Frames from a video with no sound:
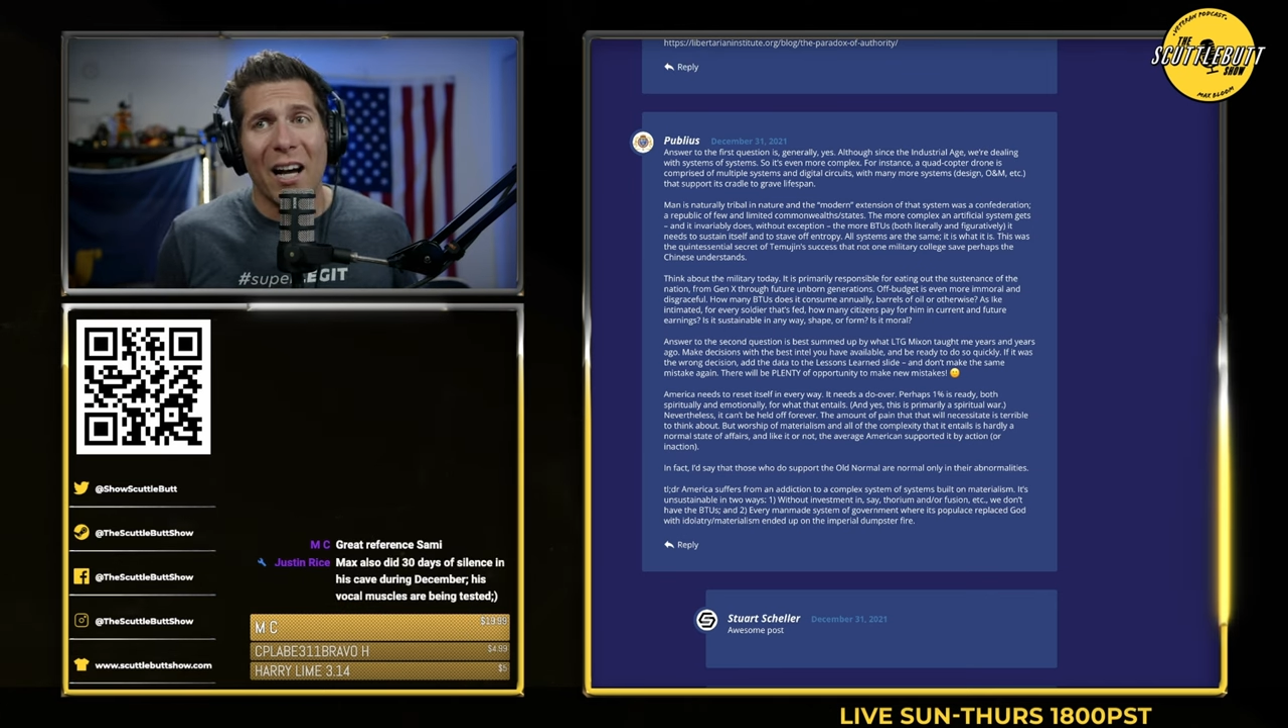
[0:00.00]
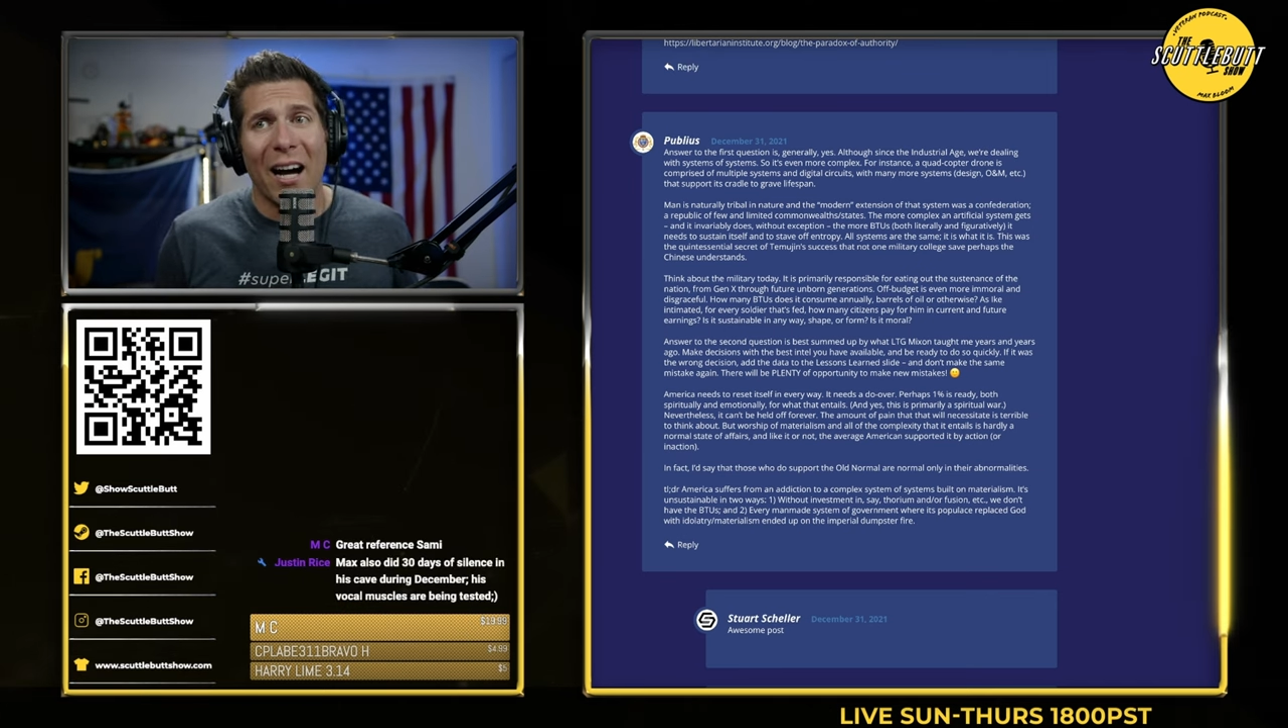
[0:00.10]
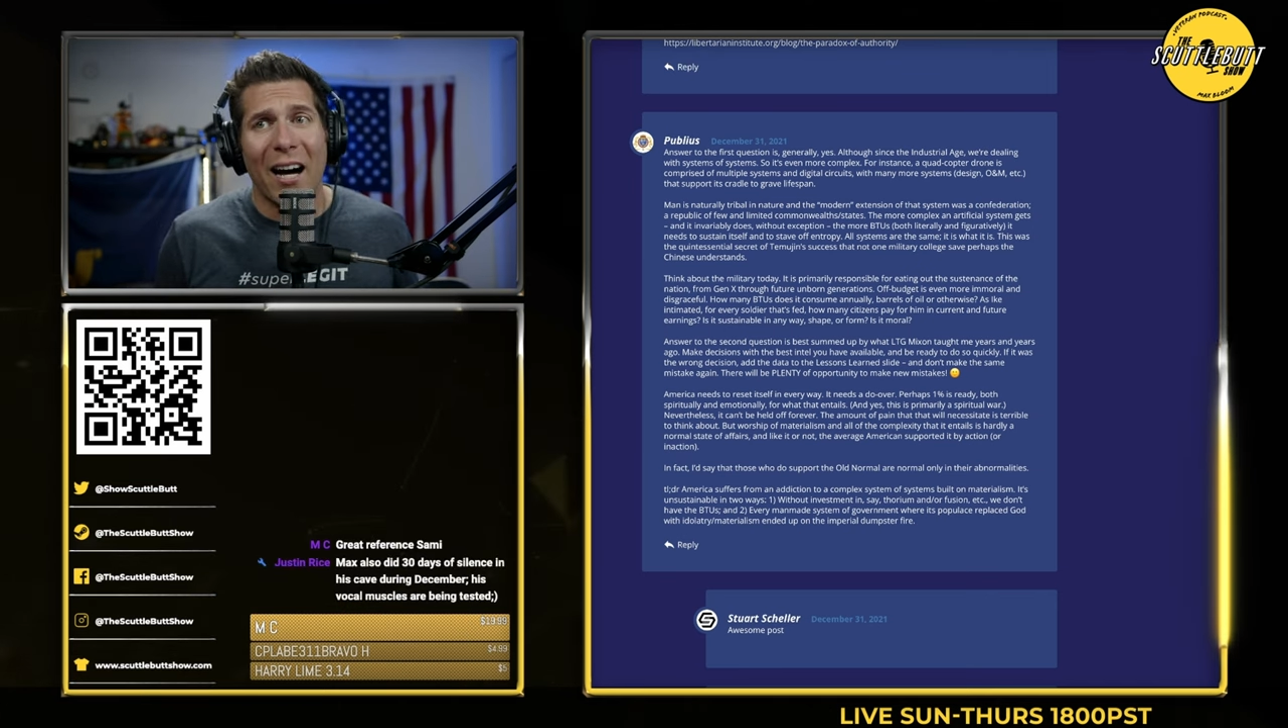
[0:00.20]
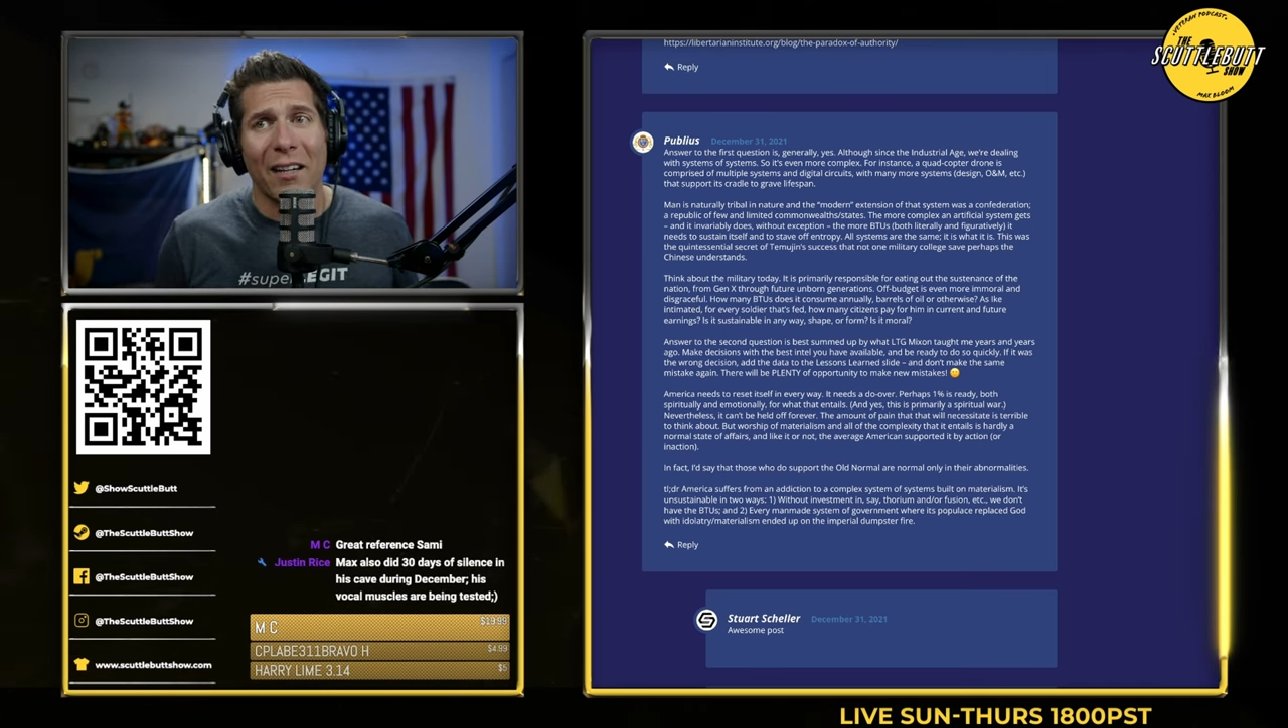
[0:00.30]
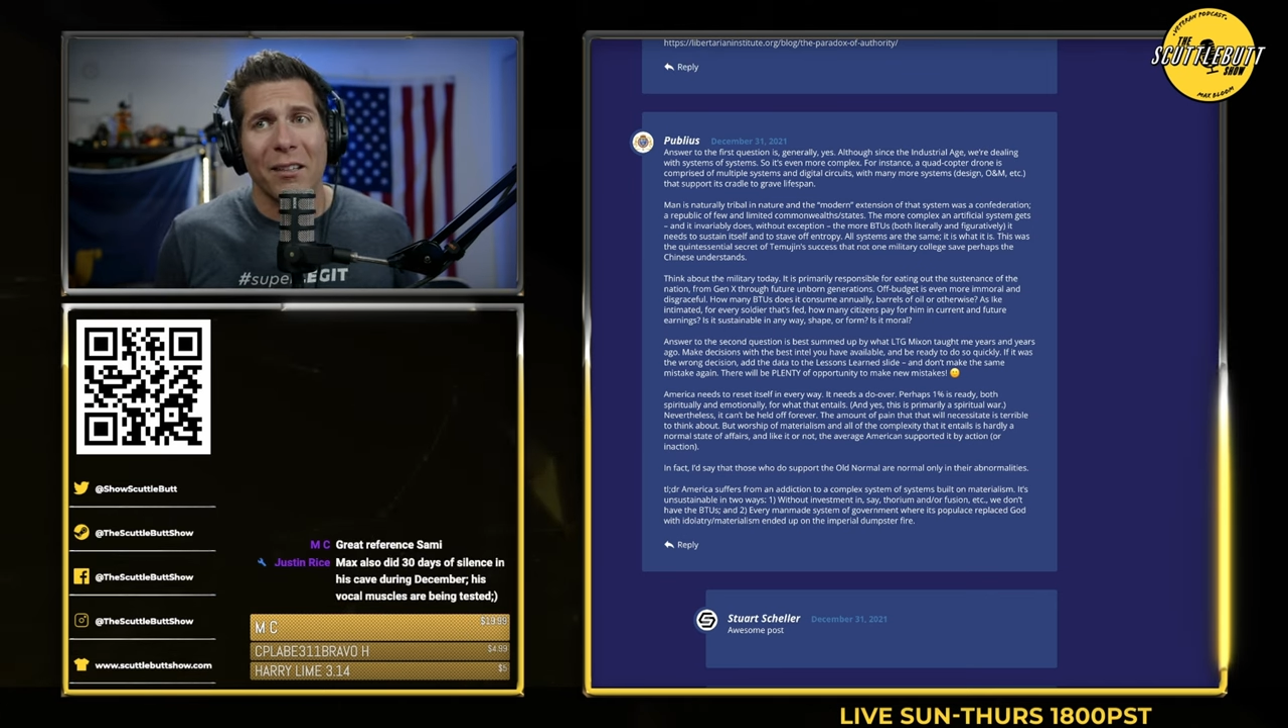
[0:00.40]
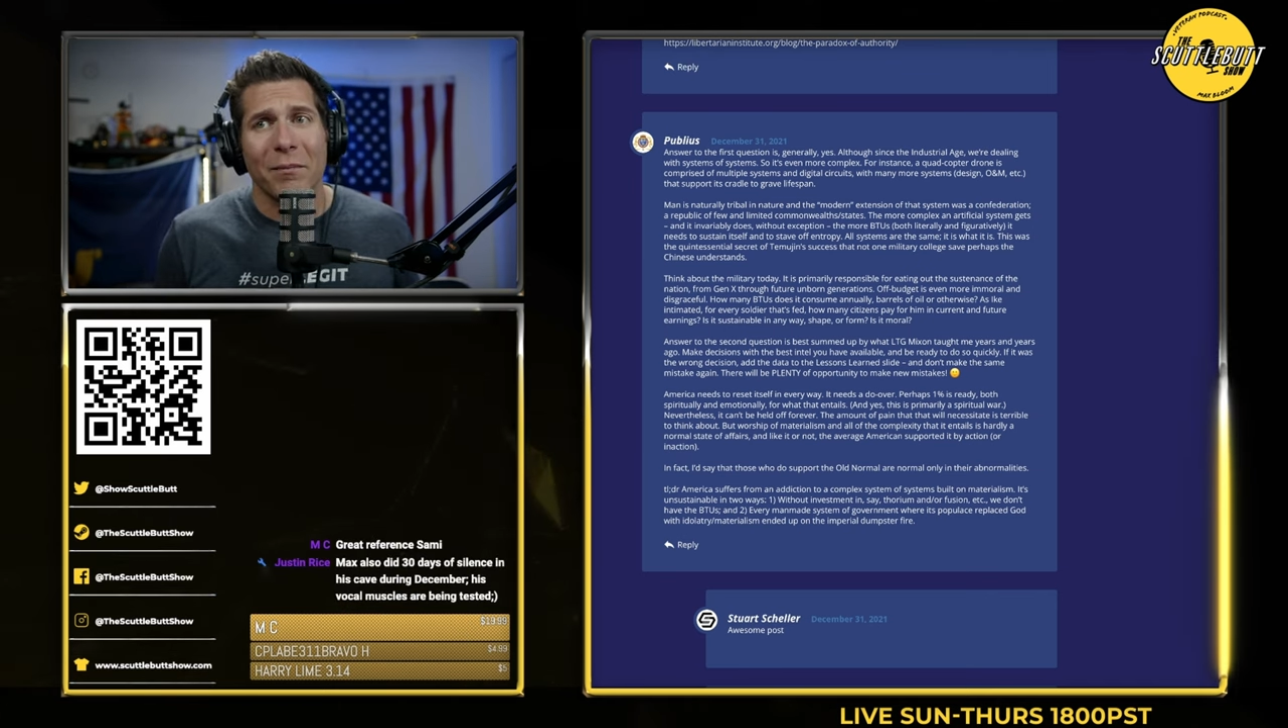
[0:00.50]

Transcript: odd.